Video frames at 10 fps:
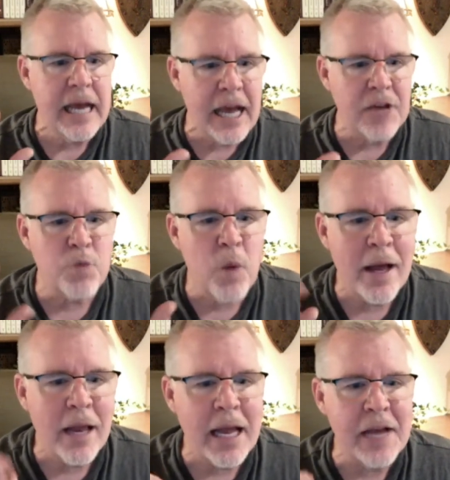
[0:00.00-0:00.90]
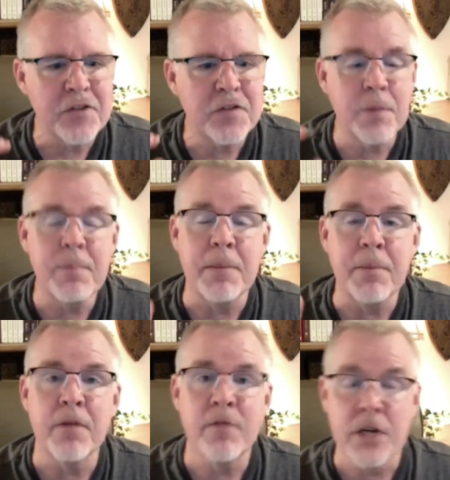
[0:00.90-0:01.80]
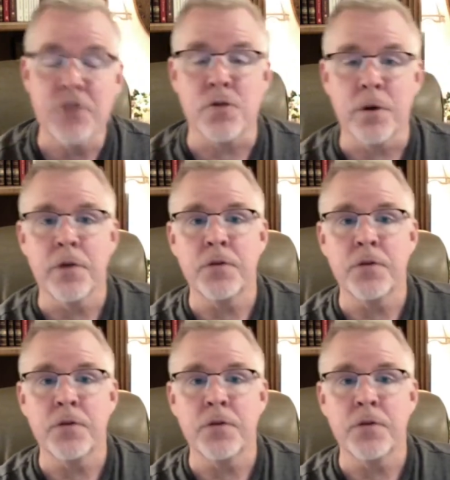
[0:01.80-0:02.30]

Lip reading: as well as the people of Israel.